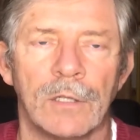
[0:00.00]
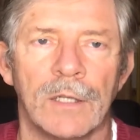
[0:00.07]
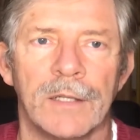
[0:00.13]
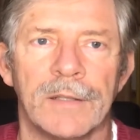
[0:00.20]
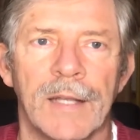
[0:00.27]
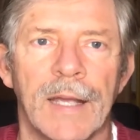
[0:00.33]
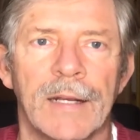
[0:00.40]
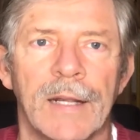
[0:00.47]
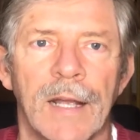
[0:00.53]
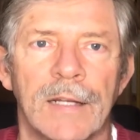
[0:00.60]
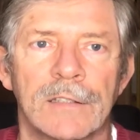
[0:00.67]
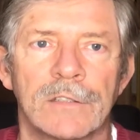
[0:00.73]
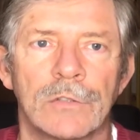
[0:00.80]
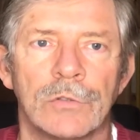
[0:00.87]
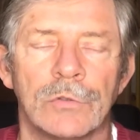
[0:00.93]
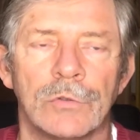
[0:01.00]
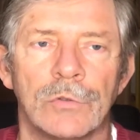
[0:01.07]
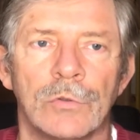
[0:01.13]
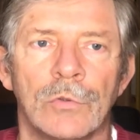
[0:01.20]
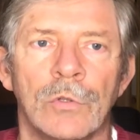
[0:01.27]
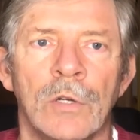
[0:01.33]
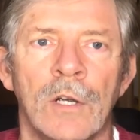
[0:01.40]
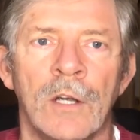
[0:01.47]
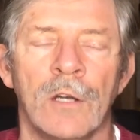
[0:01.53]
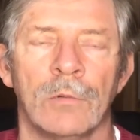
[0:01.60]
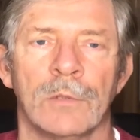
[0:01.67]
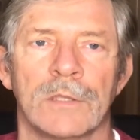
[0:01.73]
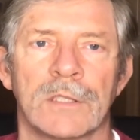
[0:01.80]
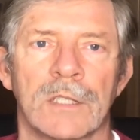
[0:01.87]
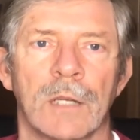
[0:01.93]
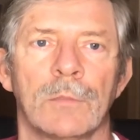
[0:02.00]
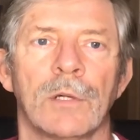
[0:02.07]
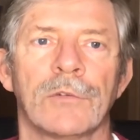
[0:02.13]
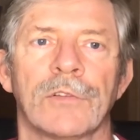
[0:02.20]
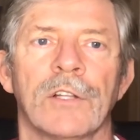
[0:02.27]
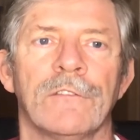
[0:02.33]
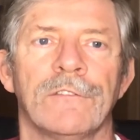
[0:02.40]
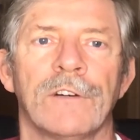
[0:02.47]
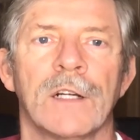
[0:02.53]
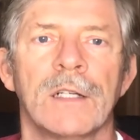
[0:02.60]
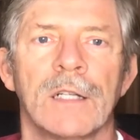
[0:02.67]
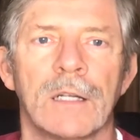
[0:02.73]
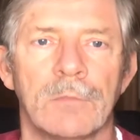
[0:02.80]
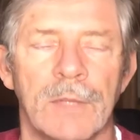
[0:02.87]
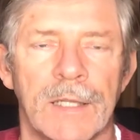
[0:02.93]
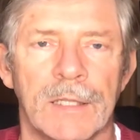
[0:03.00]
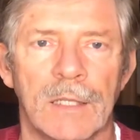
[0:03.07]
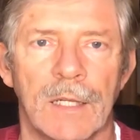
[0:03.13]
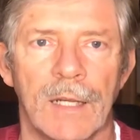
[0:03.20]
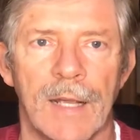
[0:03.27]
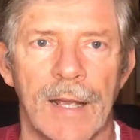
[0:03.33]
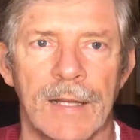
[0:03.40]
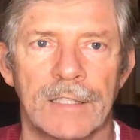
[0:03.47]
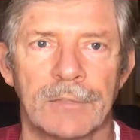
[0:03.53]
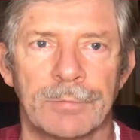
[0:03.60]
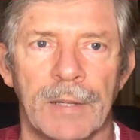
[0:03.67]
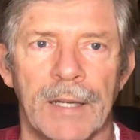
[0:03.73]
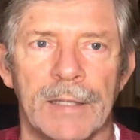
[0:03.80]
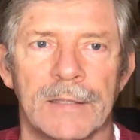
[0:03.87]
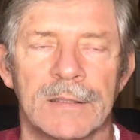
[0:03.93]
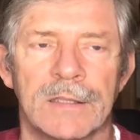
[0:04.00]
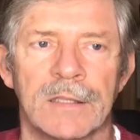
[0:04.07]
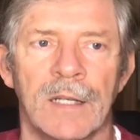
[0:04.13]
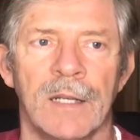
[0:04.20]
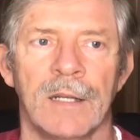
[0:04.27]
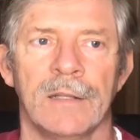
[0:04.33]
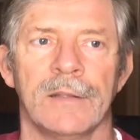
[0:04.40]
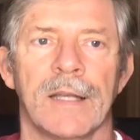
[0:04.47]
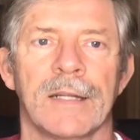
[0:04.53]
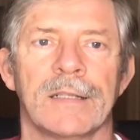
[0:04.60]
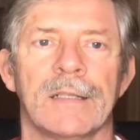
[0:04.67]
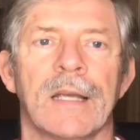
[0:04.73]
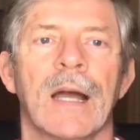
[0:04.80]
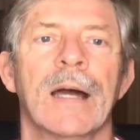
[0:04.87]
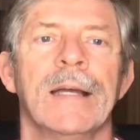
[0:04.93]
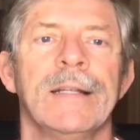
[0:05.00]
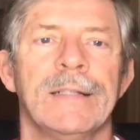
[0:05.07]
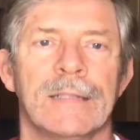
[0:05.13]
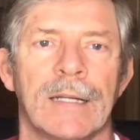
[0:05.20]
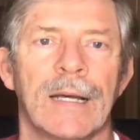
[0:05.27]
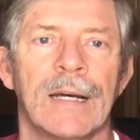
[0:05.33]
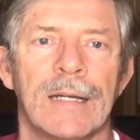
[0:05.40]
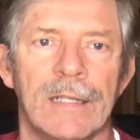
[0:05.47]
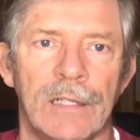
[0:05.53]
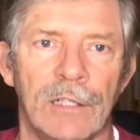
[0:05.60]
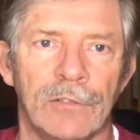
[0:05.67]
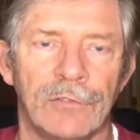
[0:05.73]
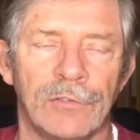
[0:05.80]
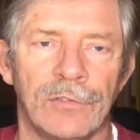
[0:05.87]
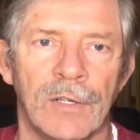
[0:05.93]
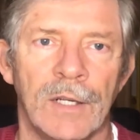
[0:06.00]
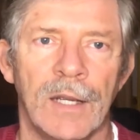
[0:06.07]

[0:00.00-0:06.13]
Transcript: and that has to do with some of the fundamental aspects that guide life